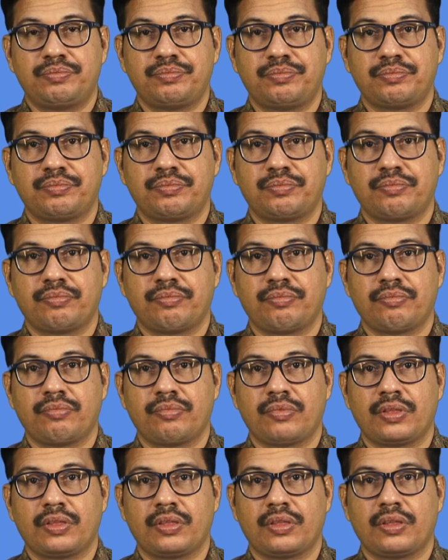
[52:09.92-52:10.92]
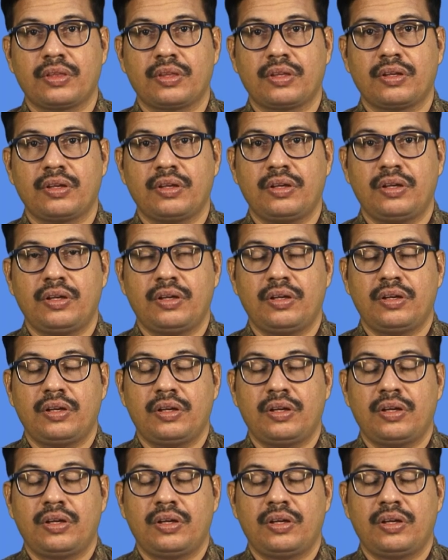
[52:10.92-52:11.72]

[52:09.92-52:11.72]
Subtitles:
No one is speaking in this clip.